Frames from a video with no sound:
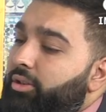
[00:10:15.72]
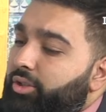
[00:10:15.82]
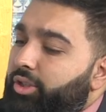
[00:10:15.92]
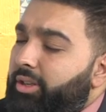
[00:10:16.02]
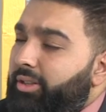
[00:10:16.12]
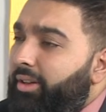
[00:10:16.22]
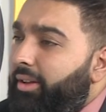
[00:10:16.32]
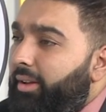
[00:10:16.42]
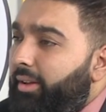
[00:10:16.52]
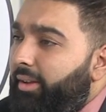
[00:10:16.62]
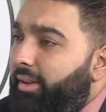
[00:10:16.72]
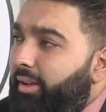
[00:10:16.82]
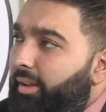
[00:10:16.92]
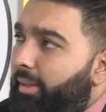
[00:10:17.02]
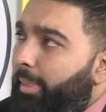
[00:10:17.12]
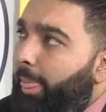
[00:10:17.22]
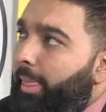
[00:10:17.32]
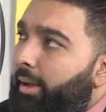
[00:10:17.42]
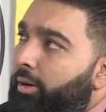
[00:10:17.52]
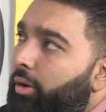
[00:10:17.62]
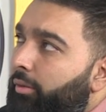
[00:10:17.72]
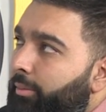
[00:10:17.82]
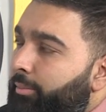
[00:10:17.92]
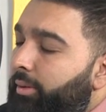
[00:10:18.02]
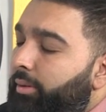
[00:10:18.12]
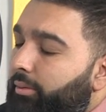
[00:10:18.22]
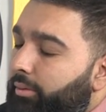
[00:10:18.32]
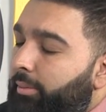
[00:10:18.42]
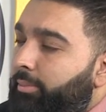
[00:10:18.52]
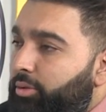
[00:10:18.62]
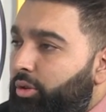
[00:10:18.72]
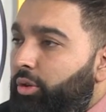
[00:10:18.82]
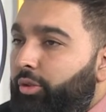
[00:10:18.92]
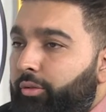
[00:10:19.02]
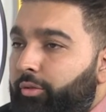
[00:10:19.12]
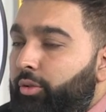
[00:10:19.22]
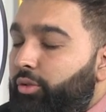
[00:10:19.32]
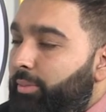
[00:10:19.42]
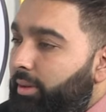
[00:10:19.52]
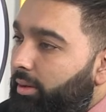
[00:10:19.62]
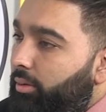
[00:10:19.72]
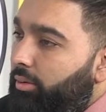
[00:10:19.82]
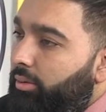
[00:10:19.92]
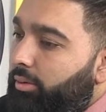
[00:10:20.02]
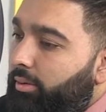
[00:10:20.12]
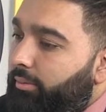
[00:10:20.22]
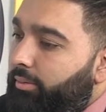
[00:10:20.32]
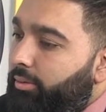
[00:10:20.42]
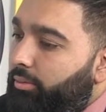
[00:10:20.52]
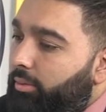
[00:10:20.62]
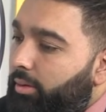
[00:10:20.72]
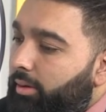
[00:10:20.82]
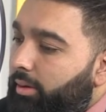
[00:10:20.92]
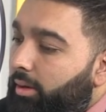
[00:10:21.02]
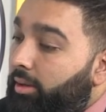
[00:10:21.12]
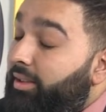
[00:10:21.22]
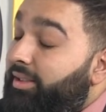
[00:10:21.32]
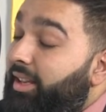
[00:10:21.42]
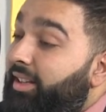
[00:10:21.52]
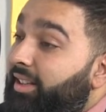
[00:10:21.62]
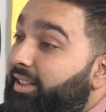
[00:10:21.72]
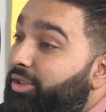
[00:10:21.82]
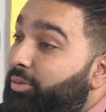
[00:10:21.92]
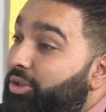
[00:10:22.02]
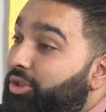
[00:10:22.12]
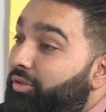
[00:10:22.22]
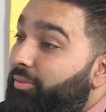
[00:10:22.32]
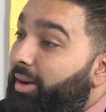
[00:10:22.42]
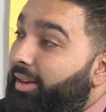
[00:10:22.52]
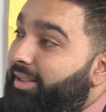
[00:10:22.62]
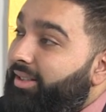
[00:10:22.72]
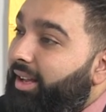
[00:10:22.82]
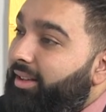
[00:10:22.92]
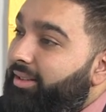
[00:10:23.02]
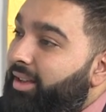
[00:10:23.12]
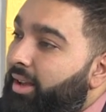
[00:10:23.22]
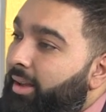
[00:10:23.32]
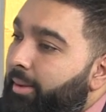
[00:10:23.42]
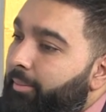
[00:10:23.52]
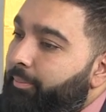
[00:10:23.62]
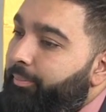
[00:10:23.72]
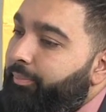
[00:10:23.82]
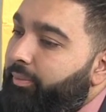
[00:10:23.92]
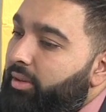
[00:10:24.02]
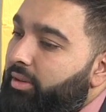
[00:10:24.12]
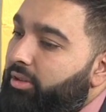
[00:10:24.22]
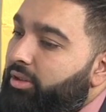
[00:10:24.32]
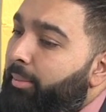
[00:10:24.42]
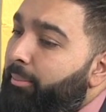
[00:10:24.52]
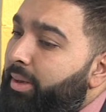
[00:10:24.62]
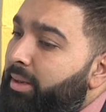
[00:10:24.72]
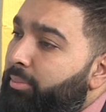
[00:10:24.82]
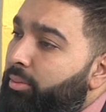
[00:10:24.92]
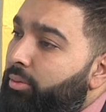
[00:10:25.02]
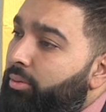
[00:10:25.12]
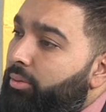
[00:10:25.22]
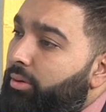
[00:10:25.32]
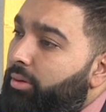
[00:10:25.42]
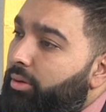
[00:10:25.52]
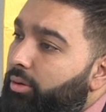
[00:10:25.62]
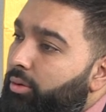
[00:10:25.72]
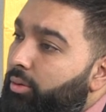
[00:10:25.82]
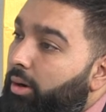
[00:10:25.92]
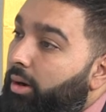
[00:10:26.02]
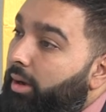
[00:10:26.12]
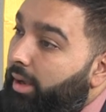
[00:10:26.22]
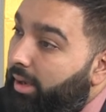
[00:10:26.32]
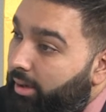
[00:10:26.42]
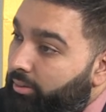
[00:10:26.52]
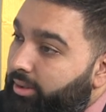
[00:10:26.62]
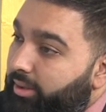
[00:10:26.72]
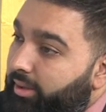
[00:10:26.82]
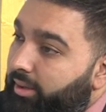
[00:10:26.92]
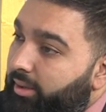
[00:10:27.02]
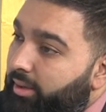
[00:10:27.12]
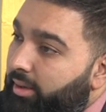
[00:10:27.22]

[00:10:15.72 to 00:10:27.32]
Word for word: Sheikhna, a lot of the, you know, I'm sure a lot of the viewers will be, you know, understanding this question of mine is that some people who are elderly,